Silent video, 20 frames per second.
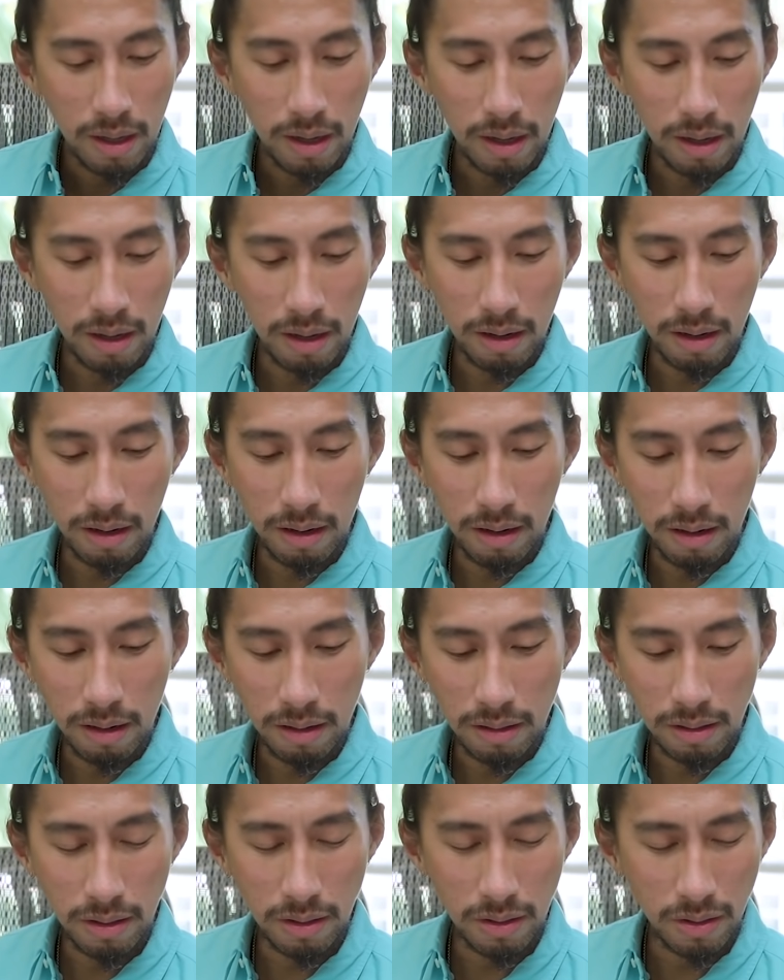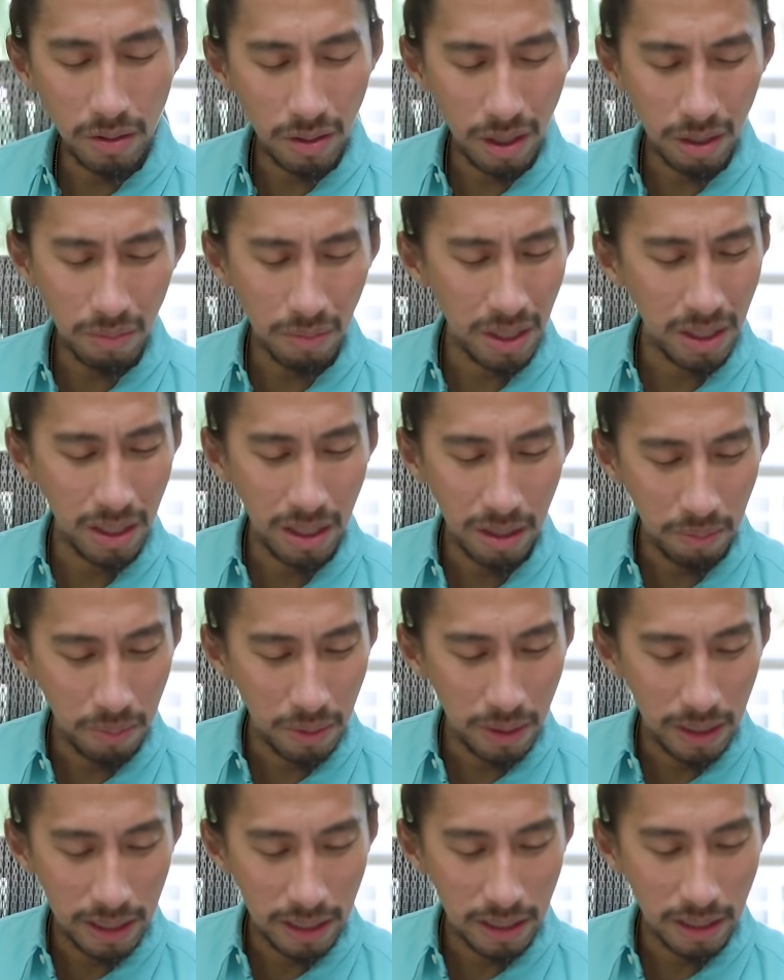uh, you're not
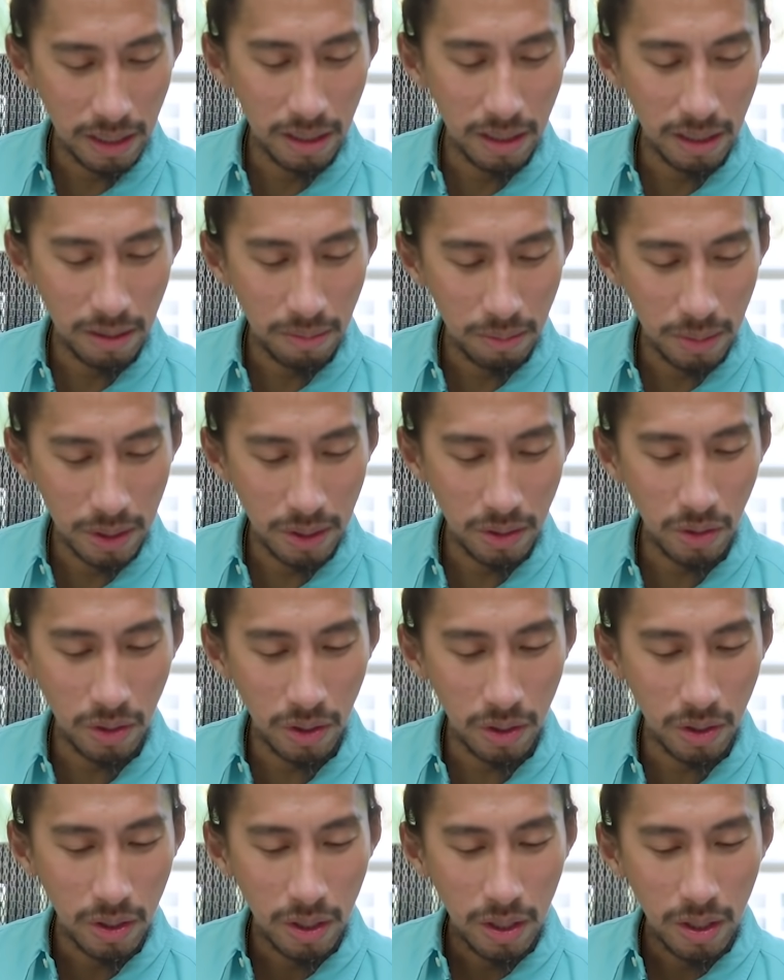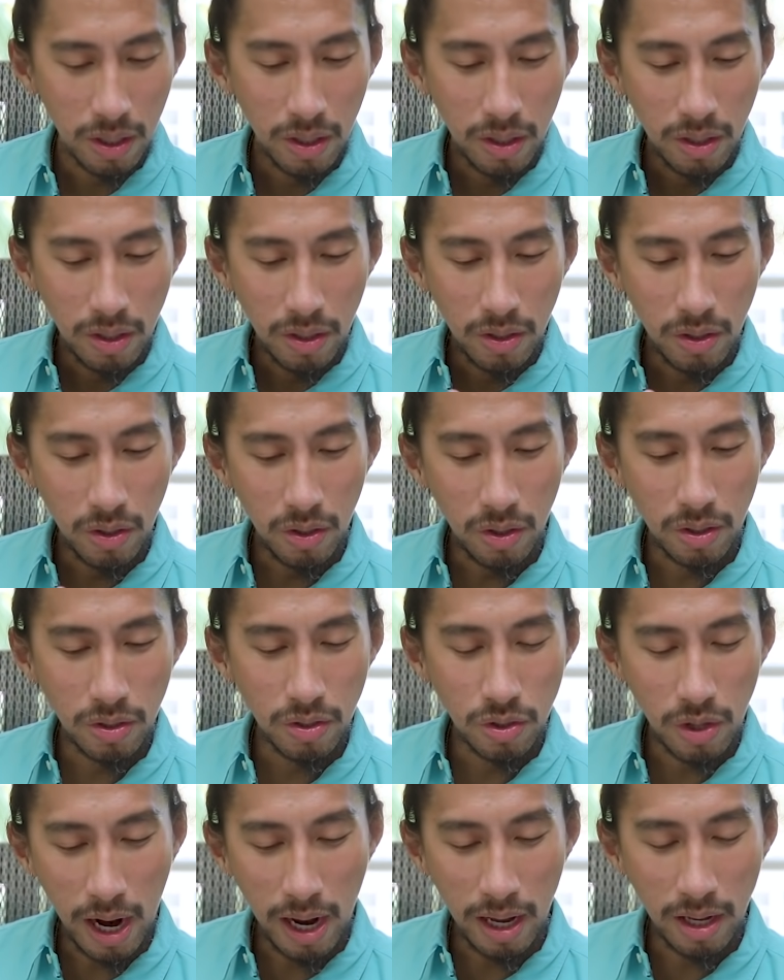manipulating them, but you're you're
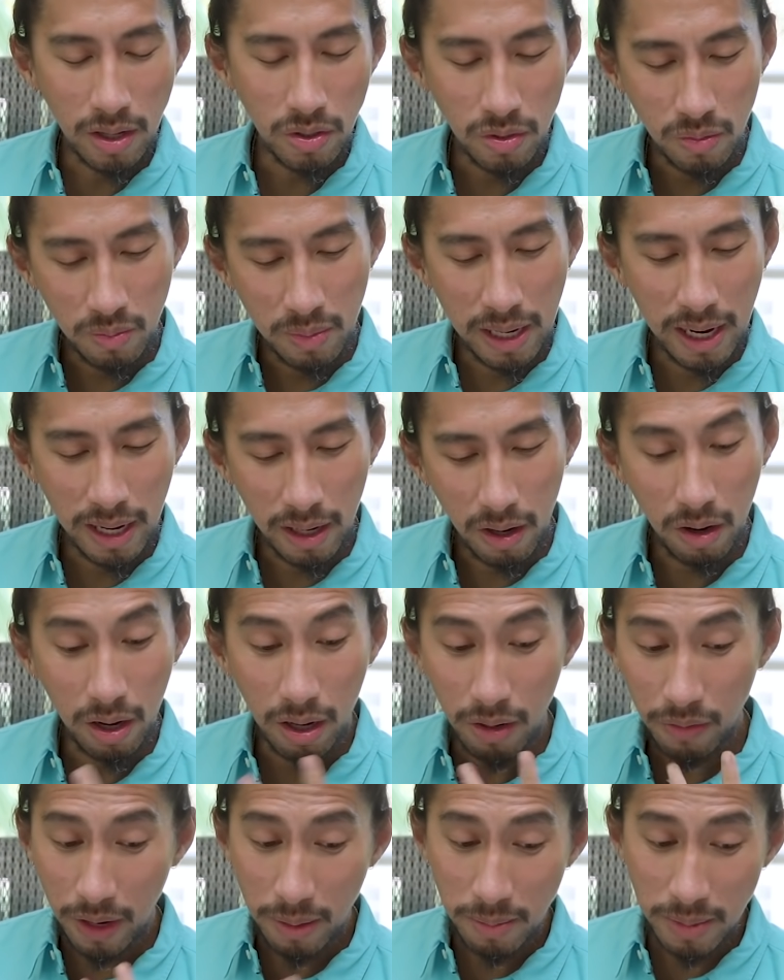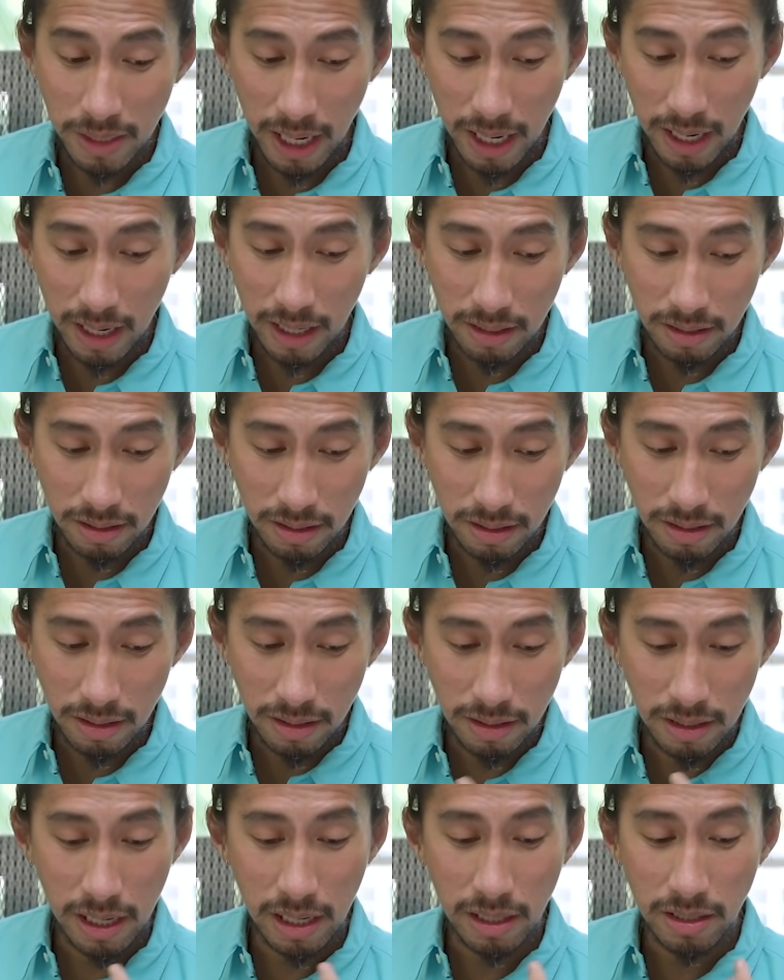trying to be like, oh, if I'm silent,
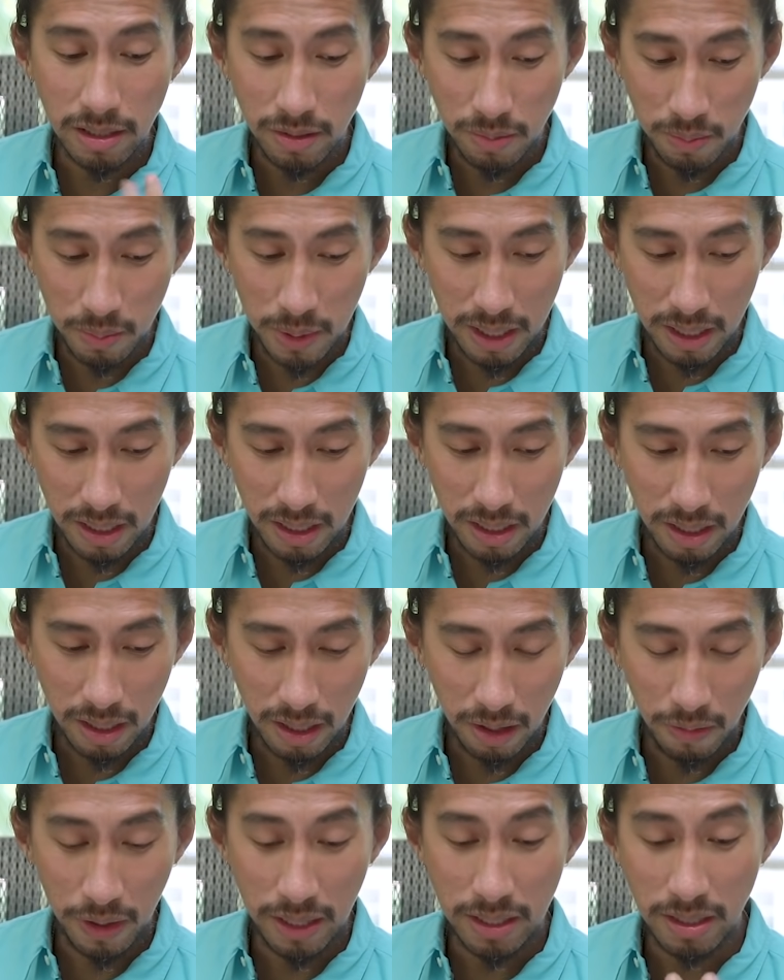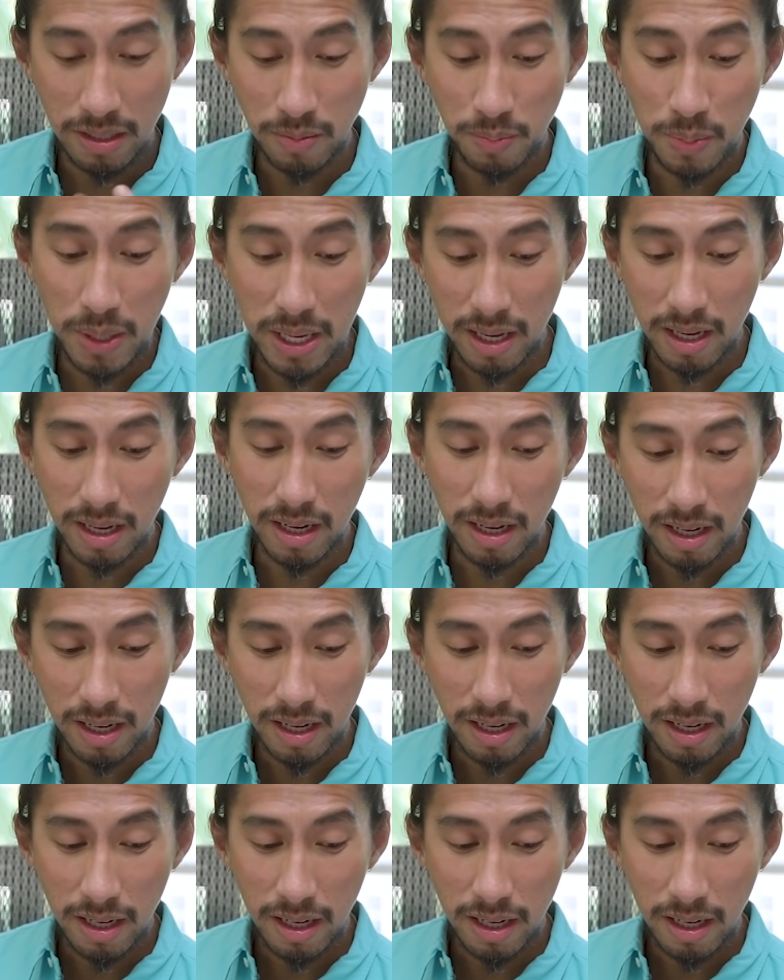they'll speak. If I speak,